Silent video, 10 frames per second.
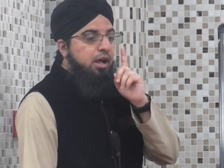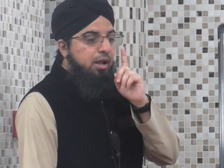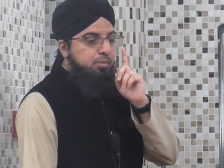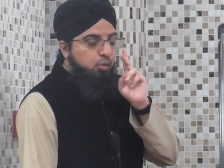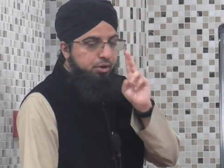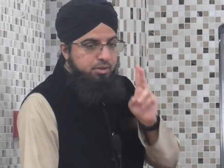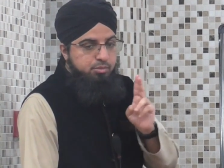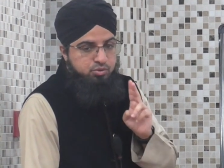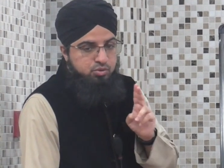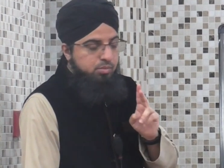And point
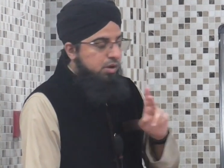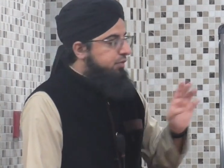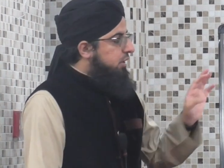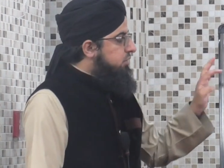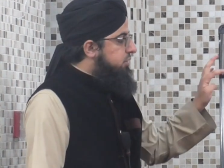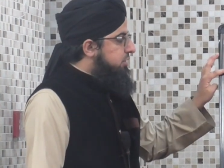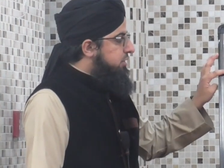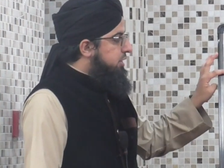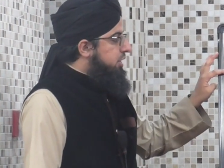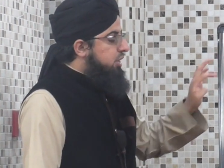number 2 about
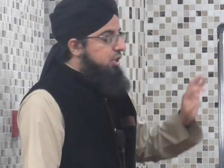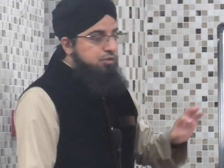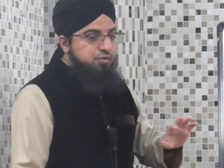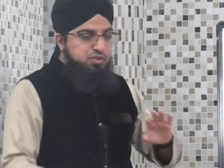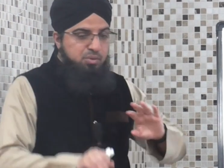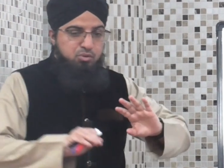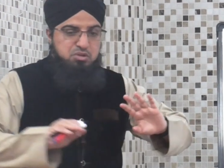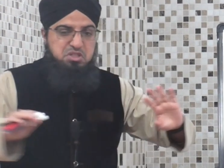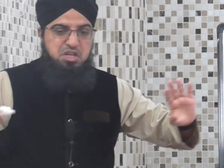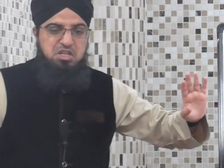fard, if
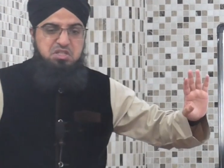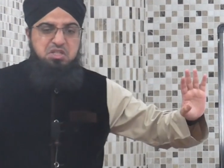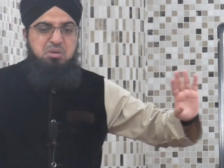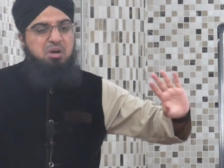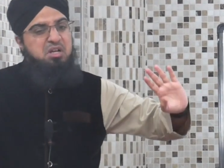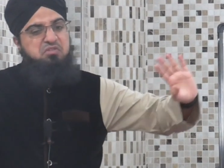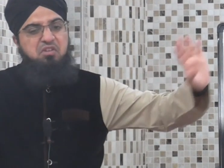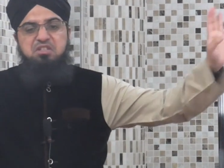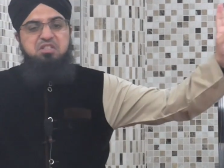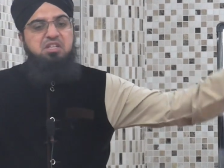someone says namaz
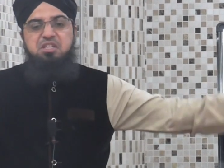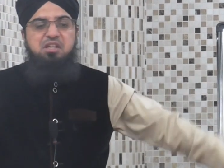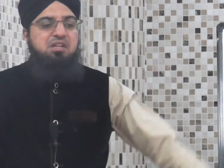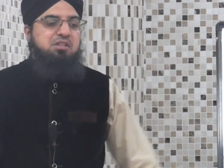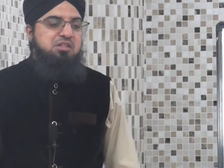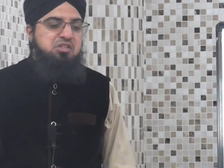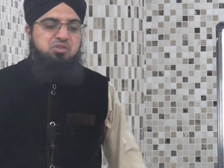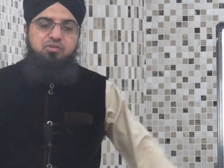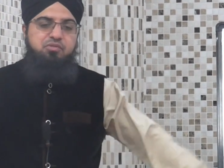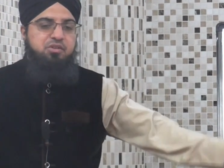farz nahi hai,
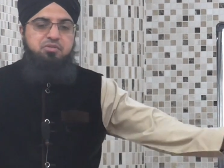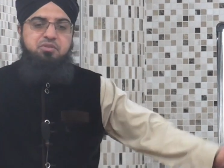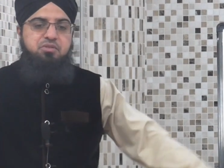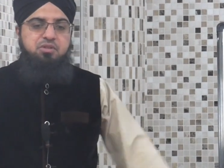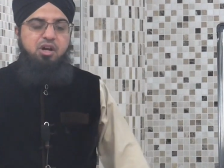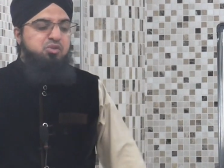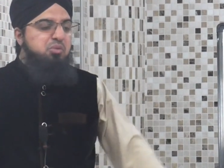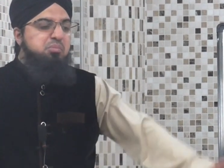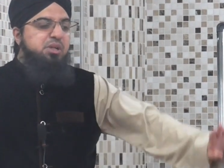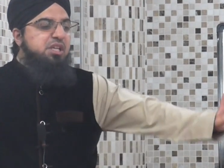it's not farz. I
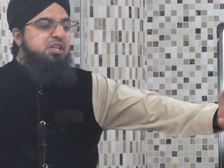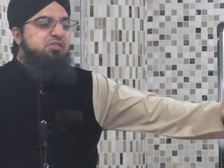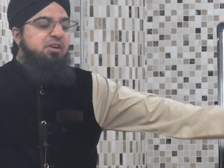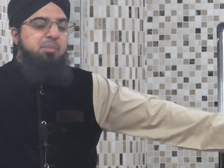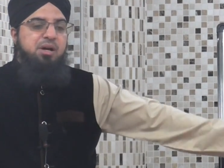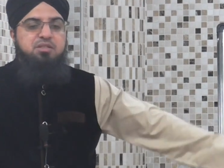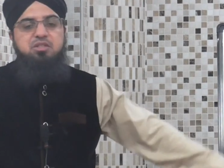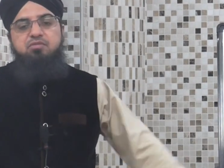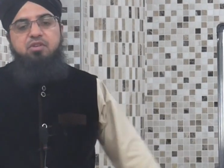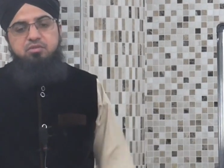don't believe
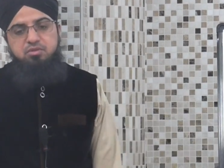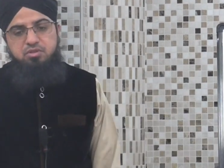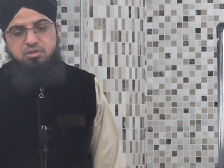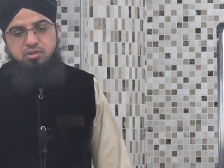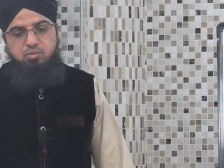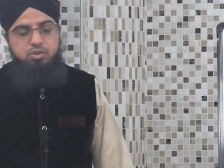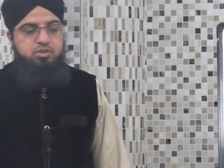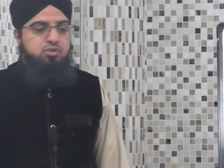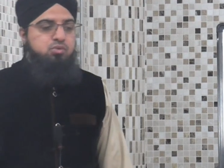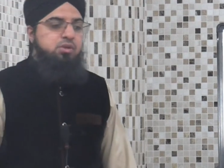namaz is farz. What
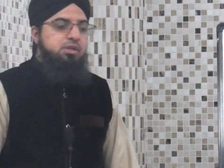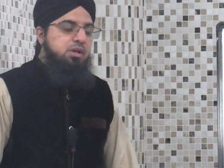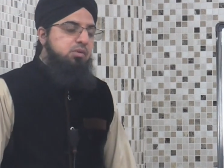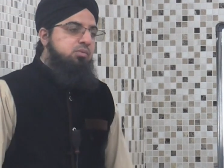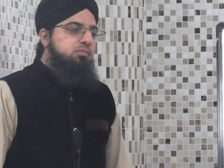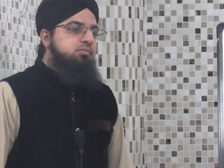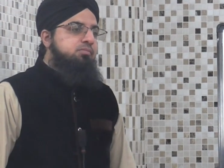does it mean now?